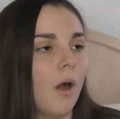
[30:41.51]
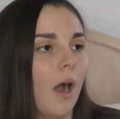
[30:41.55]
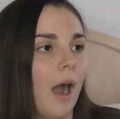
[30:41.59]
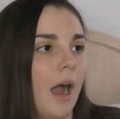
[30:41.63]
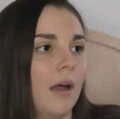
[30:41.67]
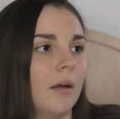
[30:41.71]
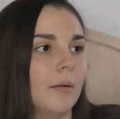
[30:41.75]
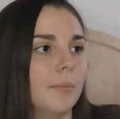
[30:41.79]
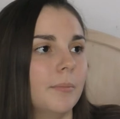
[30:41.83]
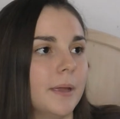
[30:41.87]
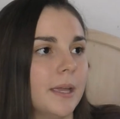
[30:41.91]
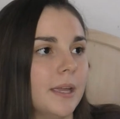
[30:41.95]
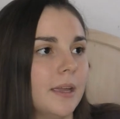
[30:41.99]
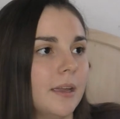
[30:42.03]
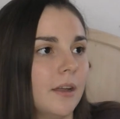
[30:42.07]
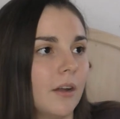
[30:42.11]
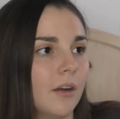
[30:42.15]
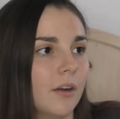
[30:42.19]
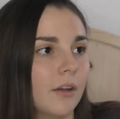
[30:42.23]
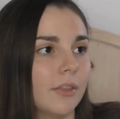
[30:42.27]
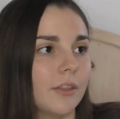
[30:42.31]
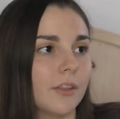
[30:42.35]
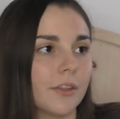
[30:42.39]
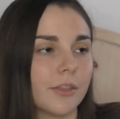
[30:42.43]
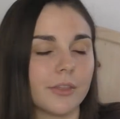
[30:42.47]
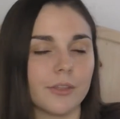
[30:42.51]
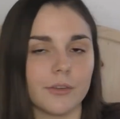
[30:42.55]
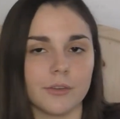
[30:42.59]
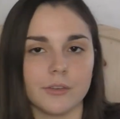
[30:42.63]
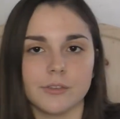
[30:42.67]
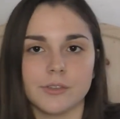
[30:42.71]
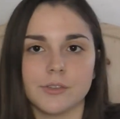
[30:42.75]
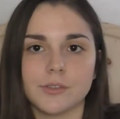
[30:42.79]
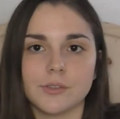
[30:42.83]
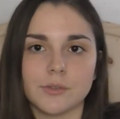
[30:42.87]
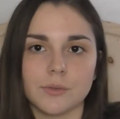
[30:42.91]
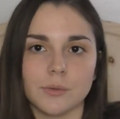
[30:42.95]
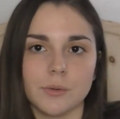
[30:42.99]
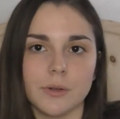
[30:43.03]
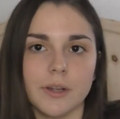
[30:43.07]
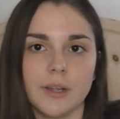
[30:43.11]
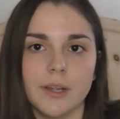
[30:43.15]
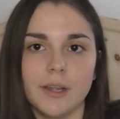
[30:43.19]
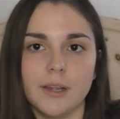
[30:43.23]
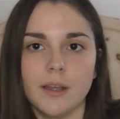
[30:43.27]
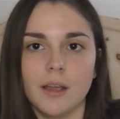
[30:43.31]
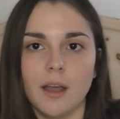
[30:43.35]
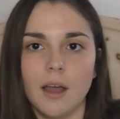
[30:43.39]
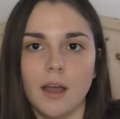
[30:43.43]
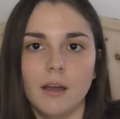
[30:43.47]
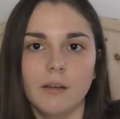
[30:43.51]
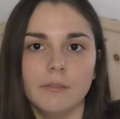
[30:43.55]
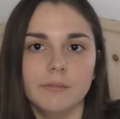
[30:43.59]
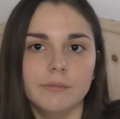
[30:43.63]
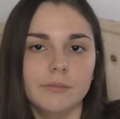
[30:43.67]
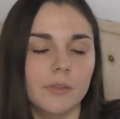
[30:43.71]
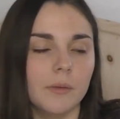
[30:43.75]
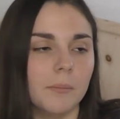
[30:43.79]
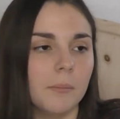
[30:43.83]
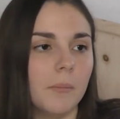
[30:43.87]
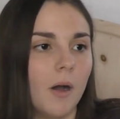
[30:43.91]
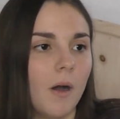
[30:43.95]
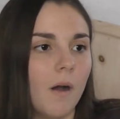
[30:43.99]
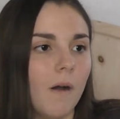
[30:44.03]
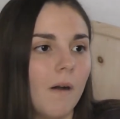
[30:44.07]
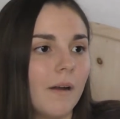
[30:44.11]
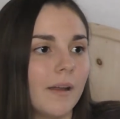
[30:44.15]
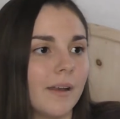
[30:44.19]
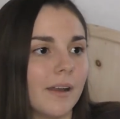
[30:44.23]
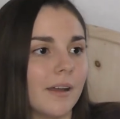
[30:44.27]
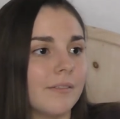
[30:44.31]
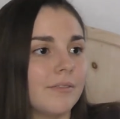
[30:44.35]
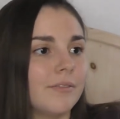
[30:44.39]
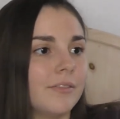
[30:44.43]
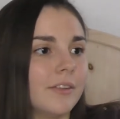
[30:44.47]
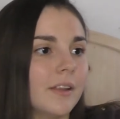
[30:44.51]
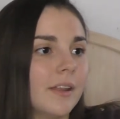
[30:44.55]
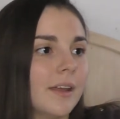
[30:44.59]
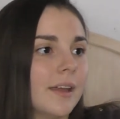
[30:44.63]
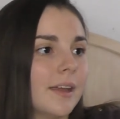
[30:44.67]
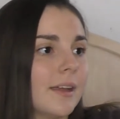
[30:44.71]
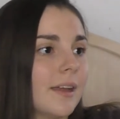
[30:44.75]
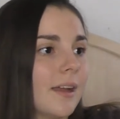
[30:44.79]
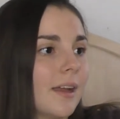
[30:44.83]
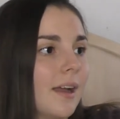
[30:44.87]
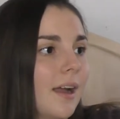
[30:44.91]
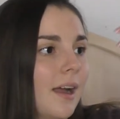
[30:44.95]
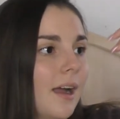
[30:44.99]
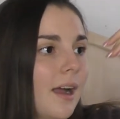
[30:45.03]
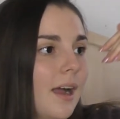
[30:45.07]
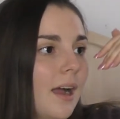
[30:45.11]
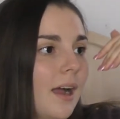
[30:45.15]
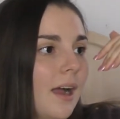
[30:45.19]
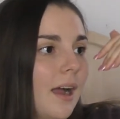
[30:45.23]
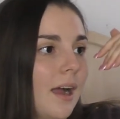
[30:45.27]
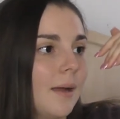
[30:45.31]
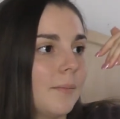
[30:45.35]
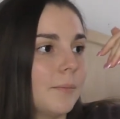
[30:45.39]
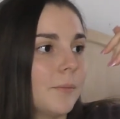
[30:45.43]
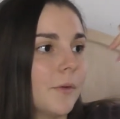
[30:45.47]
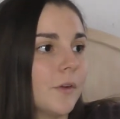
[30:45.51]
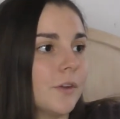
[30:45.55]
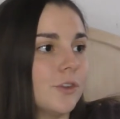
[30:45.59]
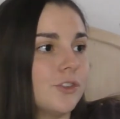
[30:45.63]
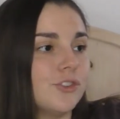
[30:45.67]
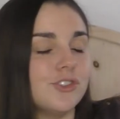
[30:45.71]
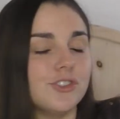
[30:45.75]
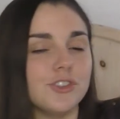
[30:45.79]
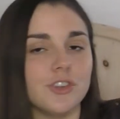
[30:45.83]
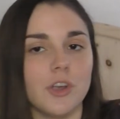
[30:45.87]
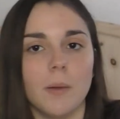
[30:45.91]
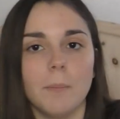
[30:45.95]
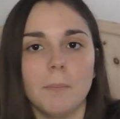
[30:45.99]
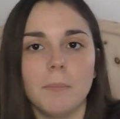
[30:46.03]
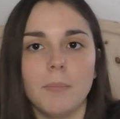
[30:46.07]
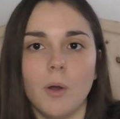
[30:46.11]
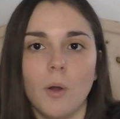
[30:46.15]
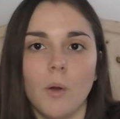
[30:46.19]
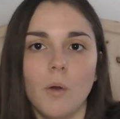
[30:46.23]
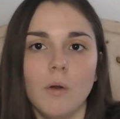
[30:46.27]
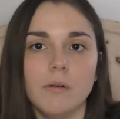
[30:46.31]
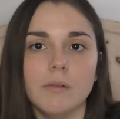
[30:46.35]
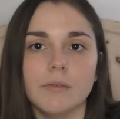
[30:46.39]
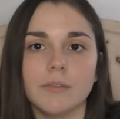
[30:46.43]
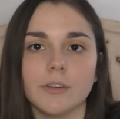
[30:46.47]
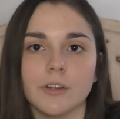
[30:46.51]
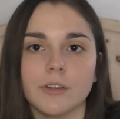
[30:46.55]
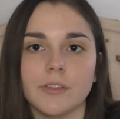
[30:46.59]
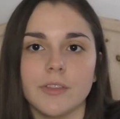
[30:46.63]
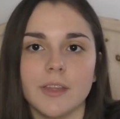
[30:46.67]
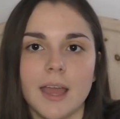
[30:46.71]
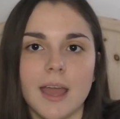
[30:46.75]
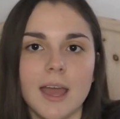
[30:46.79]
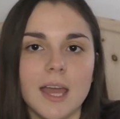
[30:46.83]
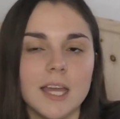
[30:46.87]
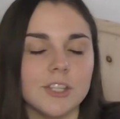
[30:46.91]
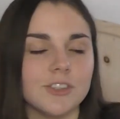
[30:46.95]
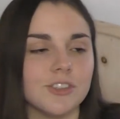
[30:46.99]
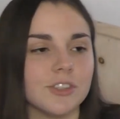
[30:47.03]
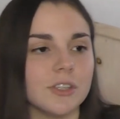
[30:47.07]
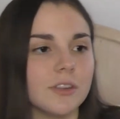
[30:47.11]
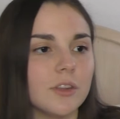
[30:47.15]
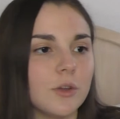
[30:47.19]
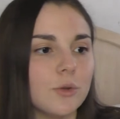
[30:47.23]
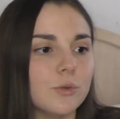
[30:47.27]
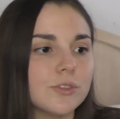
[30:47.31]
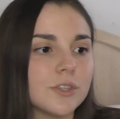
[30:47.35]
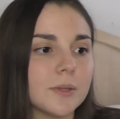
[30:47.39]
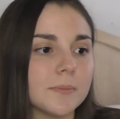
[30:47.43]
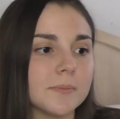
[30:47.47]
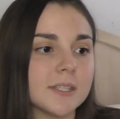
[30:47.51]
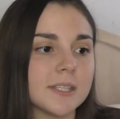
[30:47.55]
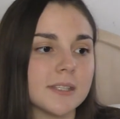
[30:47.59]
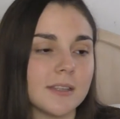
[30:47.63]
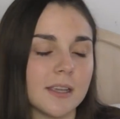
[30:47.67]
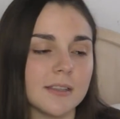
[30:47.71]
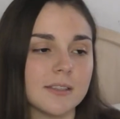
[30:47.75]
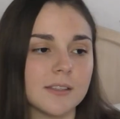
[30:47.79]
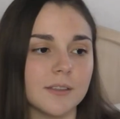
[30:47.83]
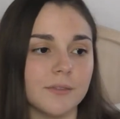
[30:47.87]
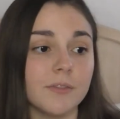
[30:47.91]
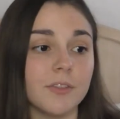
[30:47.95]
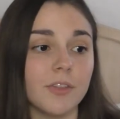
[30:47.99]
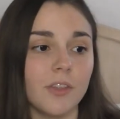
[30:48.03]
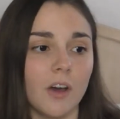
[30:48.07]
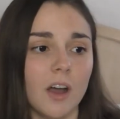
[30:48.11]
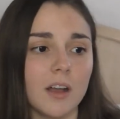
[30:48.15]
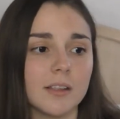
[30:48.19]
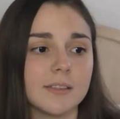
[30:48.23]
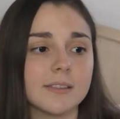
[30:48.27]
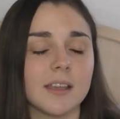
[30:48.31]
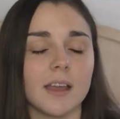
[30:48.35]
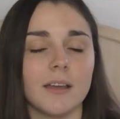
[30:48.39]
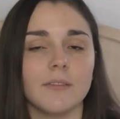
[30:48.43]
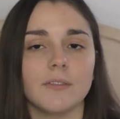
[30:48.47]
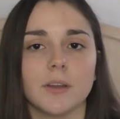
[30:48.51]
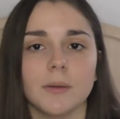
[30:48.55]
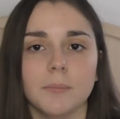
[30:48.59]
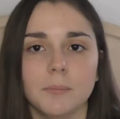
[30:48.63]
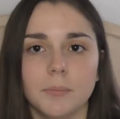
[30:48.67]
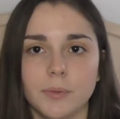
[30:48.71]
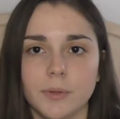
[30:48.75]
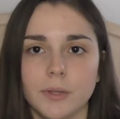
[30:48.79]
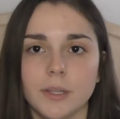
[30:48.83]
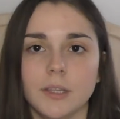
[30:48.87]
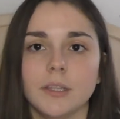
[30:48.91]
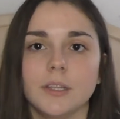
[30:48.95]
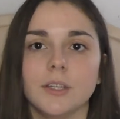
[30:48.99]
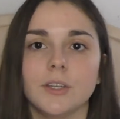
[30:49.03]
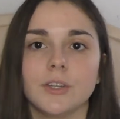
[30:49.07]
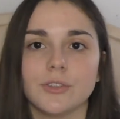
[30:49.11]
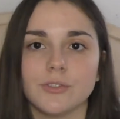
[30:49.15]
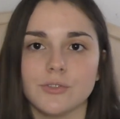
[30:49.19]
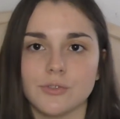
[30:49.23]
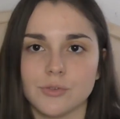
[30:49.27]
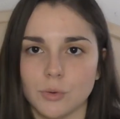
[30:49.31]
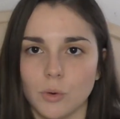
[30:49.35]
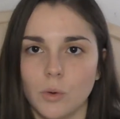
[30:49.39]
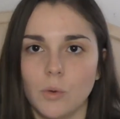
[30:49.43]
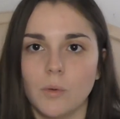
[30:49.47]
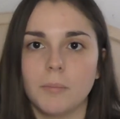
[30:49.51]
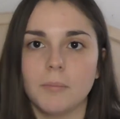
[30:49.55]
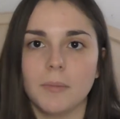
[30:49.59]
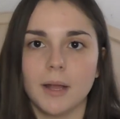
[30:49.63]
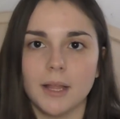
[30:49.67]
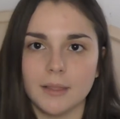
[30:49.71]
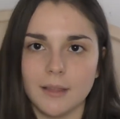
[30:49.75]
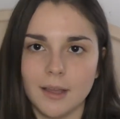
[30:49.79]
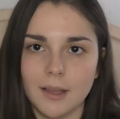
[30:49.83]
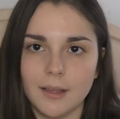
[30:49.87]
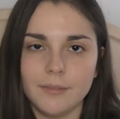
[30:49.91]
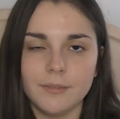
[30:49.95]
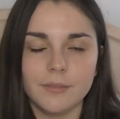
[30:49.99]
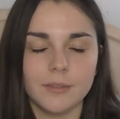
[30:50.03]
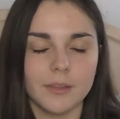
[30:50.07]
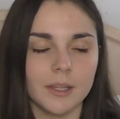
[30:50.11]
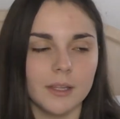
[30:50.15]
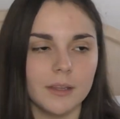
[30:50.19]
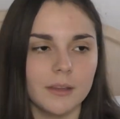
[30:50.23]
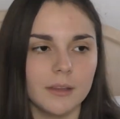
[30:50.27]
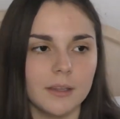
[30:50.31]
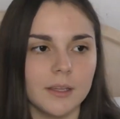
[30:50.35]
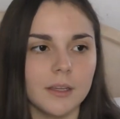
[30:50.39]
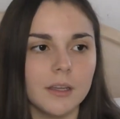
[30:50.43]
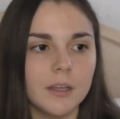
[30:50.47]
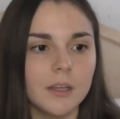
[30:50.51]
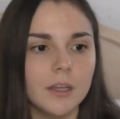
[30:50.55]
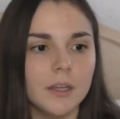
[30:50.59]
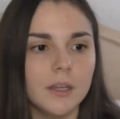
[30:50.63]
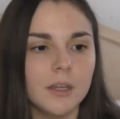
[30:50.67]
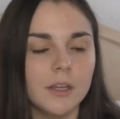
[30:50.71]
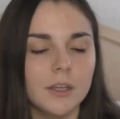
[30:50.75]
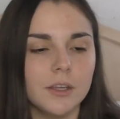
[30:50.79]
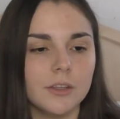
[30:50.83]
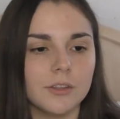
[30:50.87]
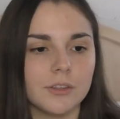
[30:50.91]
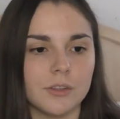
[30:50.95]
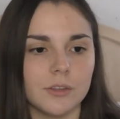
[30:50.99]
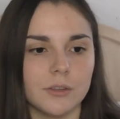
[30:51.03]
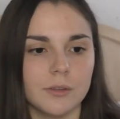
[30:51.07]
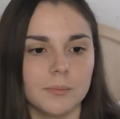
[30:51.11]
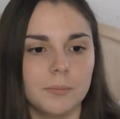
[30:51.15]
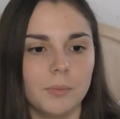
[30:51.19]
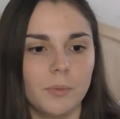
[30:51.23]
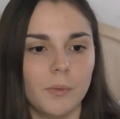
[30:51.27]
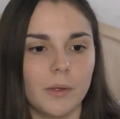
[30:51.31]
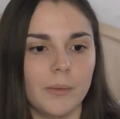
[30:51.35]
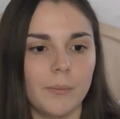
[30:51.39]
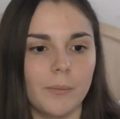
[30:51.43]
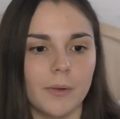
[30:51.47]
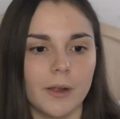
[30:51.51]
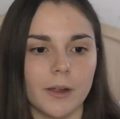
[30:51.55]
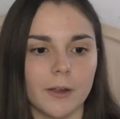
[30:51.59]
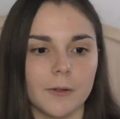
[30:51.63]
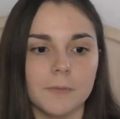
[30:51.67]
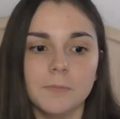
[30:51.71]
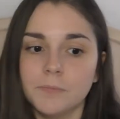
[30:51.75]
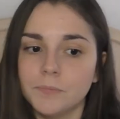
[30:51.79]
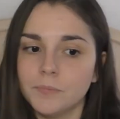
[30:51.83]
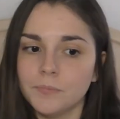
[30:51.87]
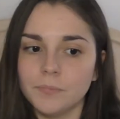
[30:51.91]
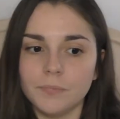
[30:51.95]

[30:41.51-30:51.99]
I'll be on the 3rd story of the mall and I feel like I'm going to jump over the edge, and those obsessive thoughts have completely controlled my life lately, to the point where